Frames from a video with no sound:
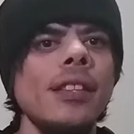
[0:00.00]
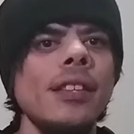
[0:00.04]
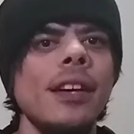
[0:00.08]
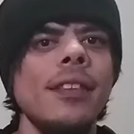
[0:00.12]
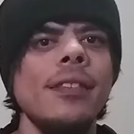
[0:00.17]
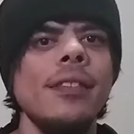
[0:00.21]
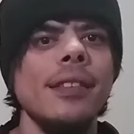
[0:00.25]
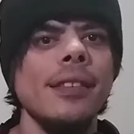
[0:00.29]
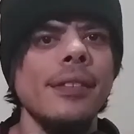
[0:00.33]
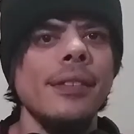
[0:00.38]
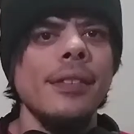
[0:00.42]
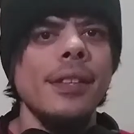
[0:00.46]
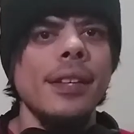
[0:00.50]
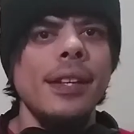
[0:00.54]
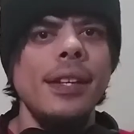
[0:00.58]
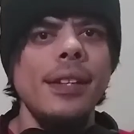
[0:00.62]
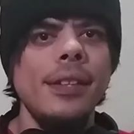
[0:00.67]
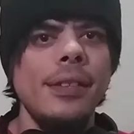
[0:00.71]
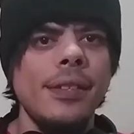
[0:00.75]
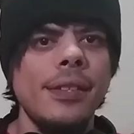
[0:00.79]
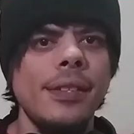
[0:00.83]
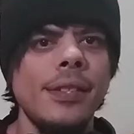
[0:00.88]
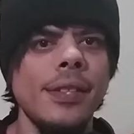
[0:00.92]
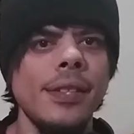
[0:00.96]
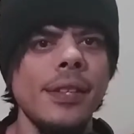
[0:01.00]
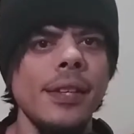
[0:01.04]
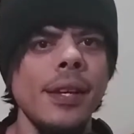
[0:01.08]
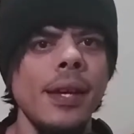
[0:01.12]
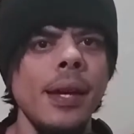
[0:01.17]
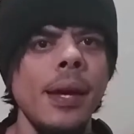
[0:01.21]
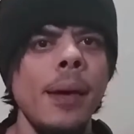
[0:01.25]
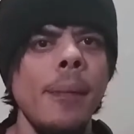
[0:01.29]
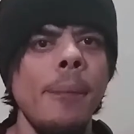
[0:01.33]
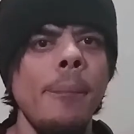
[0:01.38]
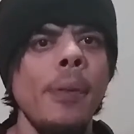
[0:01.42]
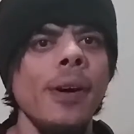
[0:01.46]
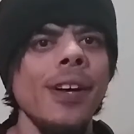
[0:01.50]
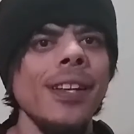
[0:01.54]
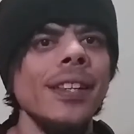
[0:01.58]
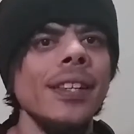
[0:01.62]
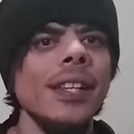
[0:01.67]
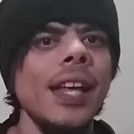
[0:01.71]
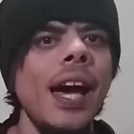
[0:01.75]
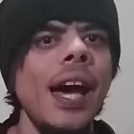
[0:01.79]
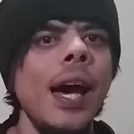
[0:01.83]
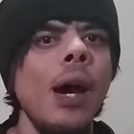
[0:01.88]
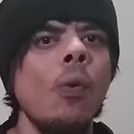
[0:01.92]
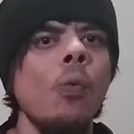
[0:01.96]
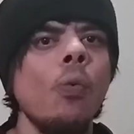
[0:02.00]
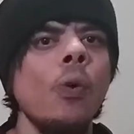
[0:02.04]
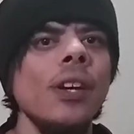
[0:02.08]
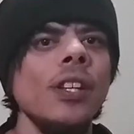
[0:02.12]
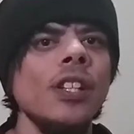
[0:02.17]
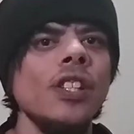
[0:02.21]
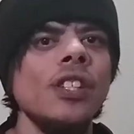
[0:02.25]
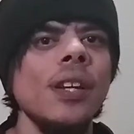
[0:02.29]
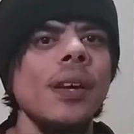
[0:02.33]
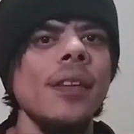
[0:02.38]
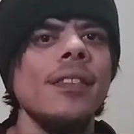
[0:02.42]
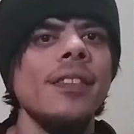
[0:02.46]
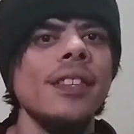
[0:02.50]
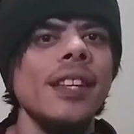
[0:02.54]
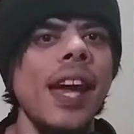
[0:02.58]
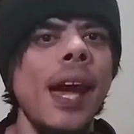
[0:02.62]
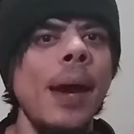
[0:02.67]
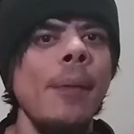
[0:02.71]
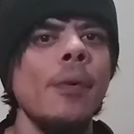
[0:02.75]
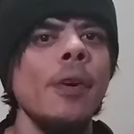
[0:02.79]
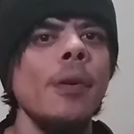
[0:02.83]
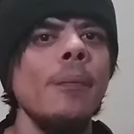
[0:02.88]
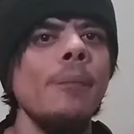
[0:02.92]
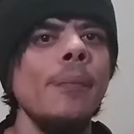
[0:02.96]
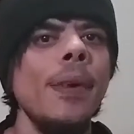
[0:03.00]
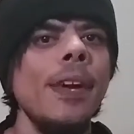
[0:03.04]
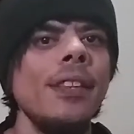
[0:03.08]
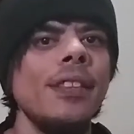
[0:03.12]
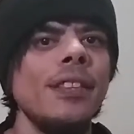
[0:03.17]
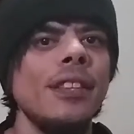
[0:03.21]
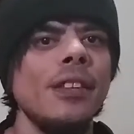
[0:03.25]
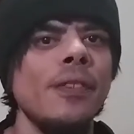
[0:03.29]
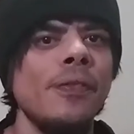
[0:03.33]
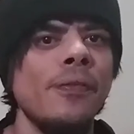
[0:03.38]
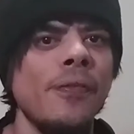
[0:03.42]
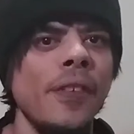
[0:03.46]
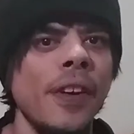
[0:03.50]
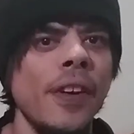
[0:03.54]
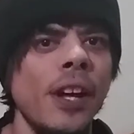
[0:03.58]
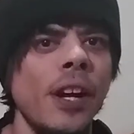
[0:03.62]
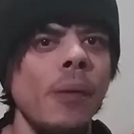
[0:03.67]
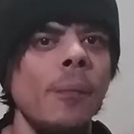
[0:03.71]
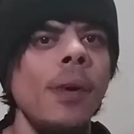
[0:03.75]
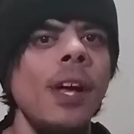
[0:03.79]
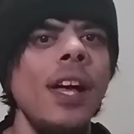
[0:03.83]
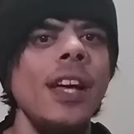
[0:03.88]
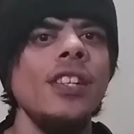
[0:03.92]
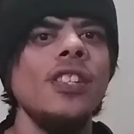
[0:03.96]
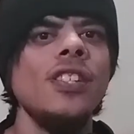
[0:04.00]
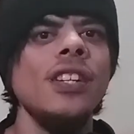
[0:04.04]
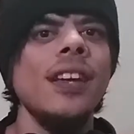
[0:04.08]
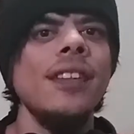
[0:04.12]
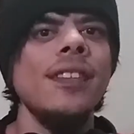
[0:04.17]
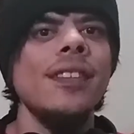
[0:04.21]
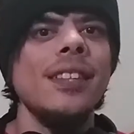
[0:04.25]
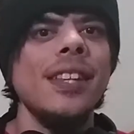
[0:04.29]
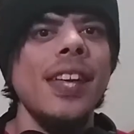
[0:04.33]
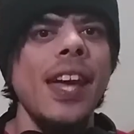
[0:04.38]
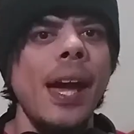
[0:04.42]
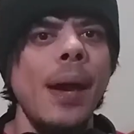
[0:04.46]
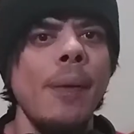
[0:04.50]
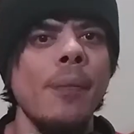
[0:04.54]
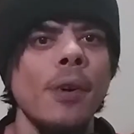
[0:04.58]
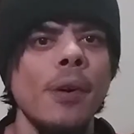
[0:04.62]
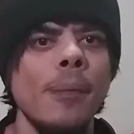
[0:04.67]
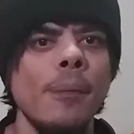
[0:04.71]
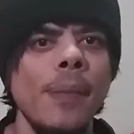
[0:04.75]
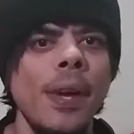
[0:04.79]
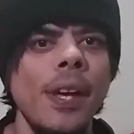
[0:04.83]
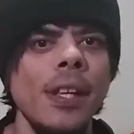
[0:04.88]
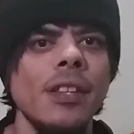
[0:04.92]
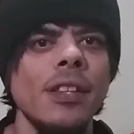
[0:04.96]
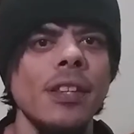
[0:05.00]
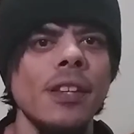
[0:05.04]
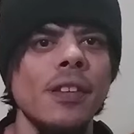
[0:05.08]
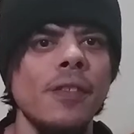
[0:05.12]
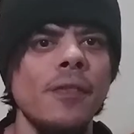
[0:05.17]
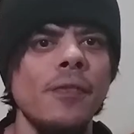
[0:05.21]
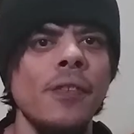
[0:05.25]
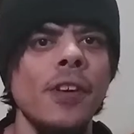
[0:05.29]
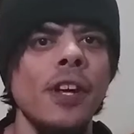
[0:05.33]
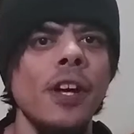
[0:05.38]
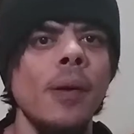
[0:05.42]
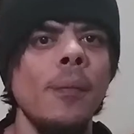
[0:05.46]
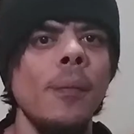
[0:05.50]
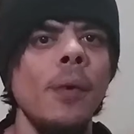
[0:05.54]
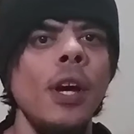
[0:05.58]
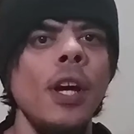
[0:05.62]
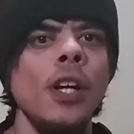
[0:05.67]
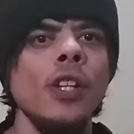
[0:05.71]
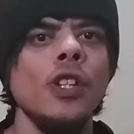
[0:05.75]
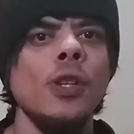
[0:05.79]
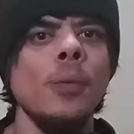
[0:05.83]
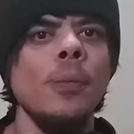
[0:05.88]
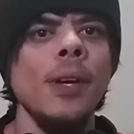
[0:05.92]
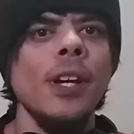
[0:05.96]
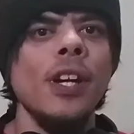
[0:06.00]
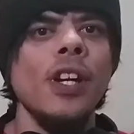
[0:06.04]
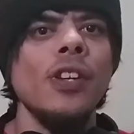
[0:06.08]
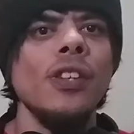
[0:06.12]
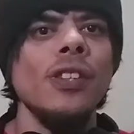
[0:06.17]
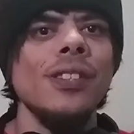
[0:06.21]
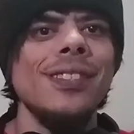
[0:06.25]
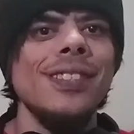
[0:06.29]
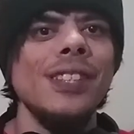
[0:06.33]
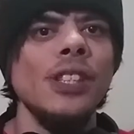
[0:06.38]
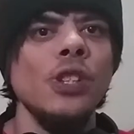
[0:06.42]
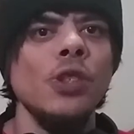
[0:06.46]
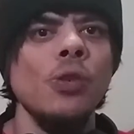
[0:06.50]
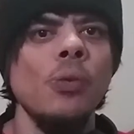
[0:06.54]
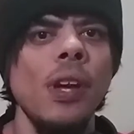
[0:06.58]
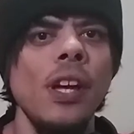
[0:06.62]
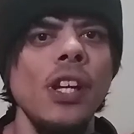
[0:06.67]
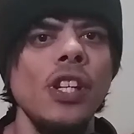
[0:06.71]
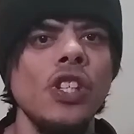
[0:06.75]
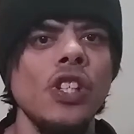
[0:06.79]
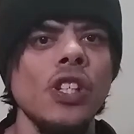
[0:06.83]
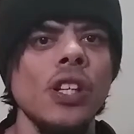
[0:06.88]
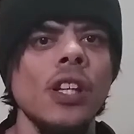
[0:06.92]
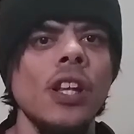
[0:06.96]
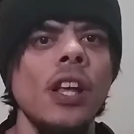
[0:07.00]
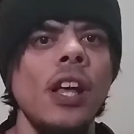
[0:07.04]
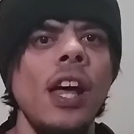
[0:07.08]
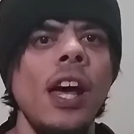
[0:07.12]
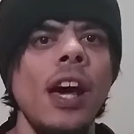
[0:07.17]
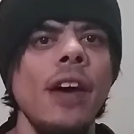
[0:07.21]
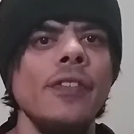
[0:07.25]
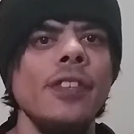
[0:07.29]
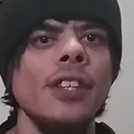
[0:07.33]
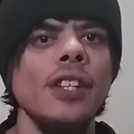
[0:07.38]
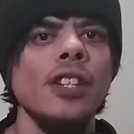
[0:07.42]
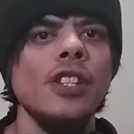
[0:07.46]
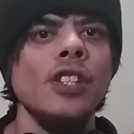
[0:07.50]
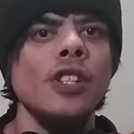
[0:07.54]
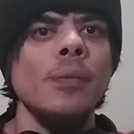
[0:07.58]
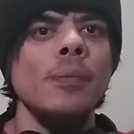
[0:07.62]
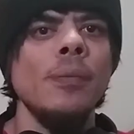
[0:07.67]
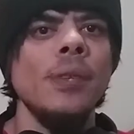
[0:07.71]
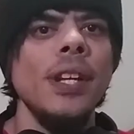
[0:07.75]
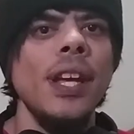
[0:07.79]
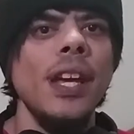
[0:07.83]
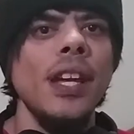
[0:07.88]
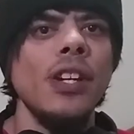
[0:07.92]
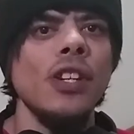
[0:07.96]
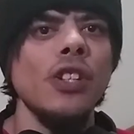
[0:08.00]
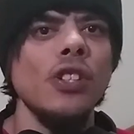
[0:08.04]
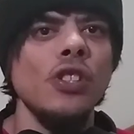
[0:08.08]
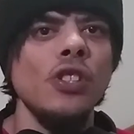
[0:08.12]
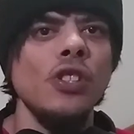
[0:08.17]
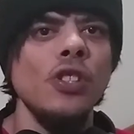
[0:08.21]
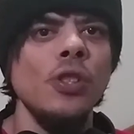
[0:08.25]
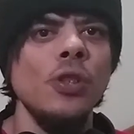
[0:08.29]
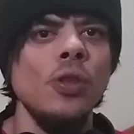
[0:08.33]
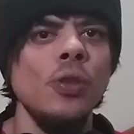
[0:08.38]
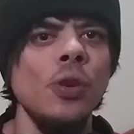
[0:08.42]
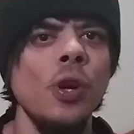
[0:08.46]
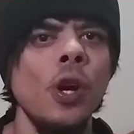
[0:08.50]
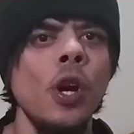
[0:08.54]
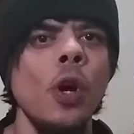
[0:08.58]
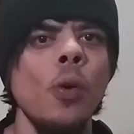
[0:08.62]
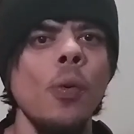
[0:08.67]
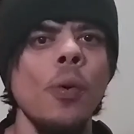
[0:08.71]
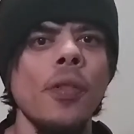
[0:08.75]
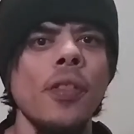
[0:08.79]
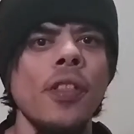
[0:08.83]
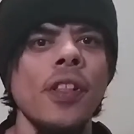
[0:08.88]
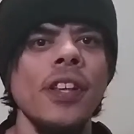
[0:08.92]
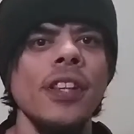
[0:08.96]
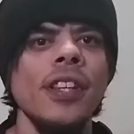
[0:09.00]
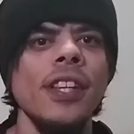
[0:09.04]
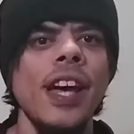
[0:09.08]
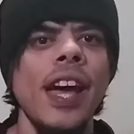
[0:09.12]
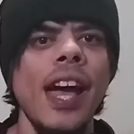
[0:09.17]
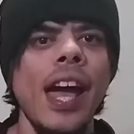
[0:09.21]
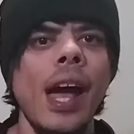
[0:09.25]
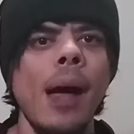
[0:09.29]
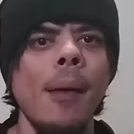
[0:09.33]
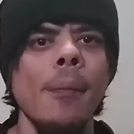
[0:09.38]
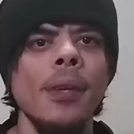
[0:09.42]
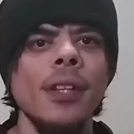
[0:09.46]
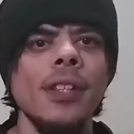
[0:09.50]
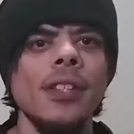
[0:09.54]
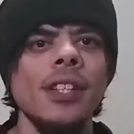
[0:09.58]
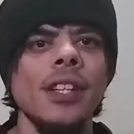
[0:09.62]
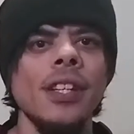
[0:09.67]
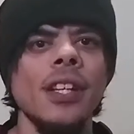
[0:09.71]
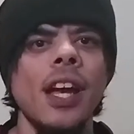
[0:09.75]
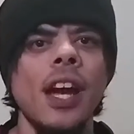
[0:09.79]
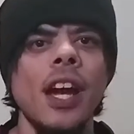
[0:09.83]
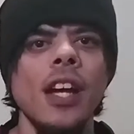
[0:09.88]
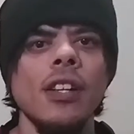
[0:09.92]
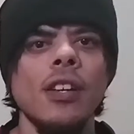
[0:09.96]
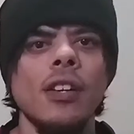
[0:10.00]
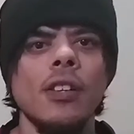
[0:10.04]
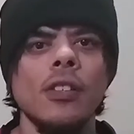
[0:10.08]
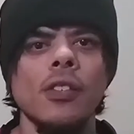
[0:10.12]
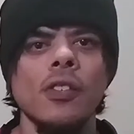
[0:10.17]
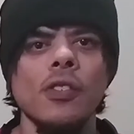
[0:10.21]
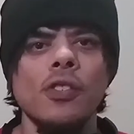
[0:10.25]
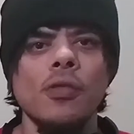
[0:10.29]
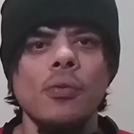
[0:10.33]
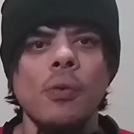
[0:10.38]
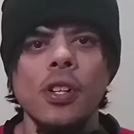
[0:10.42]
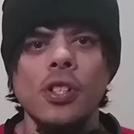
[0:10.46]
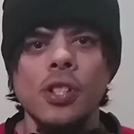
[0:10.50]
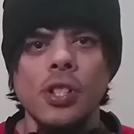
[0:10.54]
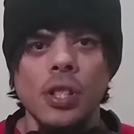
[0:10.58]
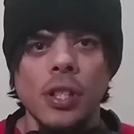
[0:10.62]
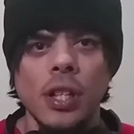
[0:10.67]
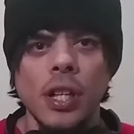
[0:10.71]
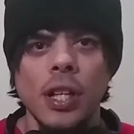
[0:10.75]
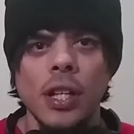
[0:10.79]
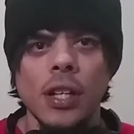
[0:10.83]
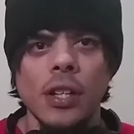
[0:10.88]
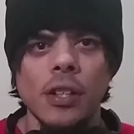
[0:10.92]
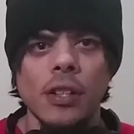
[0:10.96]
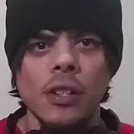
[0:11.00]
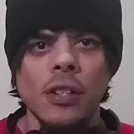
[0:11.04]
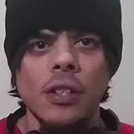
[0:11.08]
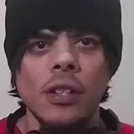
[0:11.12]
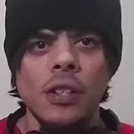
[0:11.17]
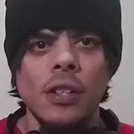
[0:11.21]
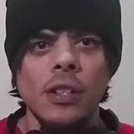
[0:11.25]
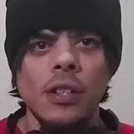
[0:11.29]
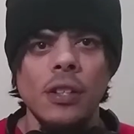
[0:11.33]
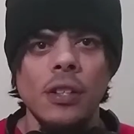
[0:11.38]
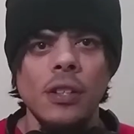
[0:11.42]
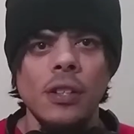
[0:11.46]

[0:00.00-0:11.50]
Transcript: it does exist, but not when James Cameron made this film. James Cameron made this film to be a continuation of the Terminator 2 with Linda Hamilton and Arnold Schwarzenegger.